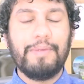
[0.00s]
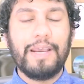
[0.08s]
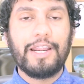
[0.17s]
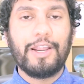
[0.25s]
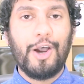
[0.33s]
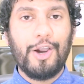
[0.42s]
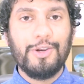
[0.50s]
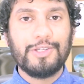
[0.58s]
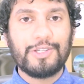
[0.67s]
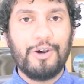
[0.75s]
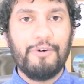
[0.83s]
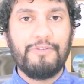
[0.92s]
main
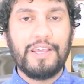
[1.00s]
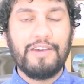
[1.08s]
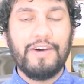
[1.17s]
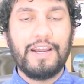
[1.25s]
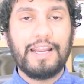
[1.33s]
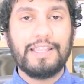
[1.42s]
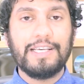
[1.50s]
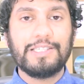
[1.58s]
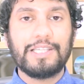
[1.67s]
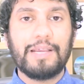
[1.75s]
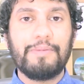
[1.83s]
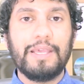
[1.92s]
host of the event. And
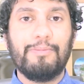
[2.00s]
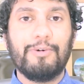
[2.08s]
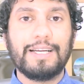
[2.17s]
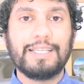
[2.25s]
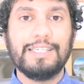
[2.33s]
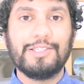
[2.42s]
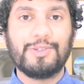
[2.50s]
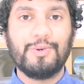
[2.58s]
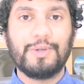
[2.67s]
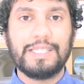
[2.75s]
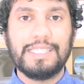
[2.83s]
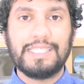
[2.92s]
this time he brings his
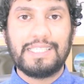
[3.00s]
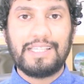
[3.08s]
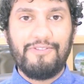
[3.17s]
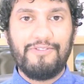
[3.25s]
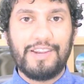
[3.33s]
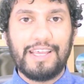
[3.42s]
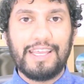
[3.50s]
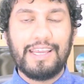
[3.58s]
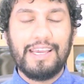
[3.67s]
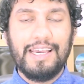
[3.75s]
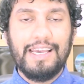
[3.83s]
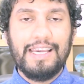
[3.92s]
daughter
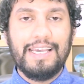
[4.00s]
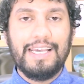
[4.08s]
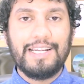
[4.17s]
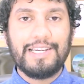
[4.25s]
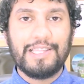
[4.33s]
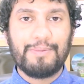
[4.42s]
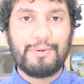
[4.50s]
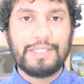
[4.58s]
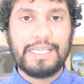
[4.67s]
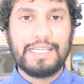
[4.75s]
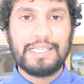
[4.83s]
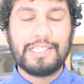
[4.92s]
Stephanie into the
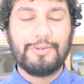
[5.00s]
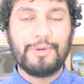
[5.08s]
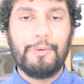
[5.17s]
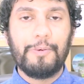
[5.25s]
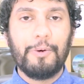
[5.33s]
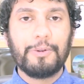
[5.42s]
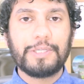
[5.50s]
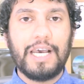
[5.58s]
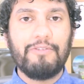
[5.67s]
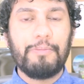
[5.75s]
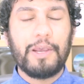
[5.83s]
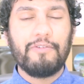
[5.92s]
proceedings as well. We also
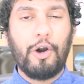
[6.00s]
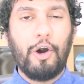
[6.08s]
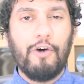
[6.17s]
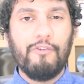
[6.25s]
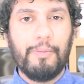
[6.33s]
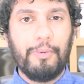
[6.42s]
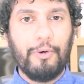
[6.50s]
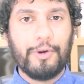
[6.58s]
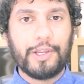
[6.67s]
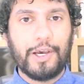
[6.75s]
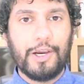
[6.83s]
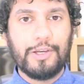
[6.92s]
have a bit of a
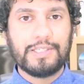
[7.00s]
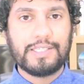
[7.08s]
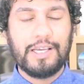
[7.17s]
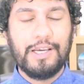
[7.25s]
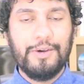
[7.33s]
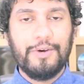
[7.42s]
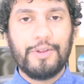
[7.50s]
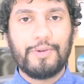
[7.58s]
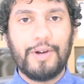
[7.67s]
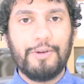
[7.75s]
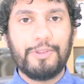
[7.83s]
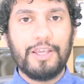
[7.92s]
hoverboard host
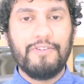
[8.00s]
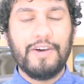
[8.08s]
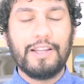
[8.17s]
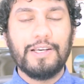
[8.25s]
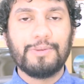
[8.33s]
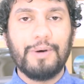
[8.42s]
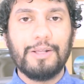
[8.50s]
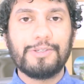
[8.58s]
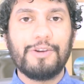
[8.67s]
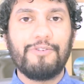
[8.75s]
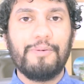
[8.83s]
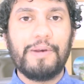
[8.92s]
throughout the event as well.
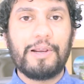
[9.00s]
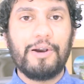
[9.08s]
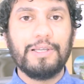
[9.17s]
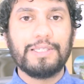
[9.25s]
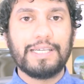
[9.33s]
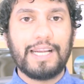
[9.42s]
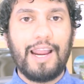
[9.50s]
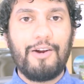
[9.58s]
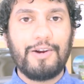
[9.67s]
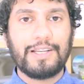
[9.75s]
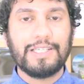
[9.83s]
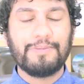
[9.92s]
So from a casting
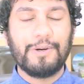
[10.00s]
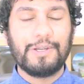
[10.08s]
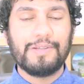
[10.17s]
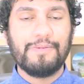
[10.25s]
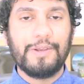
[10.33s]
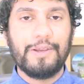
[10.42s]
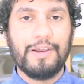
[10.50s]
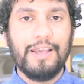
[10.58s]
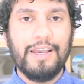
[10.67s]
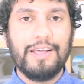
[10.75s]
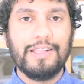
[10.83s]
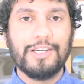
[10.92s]
characters point of view,
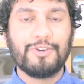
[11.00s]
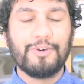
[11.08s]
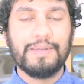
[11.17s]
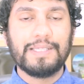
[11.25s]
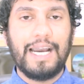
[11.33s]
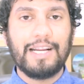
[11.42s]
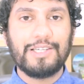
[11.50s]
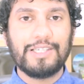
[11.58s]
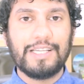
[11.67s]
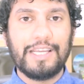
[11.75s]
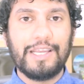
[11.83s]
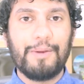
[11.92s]
this film is
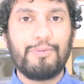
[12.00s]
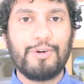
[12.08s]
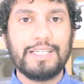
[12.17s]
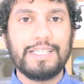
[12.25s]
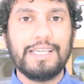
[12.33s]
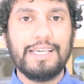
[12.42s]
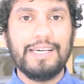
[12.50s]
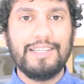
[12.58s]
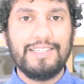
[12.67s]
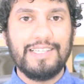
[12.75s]
actually pretty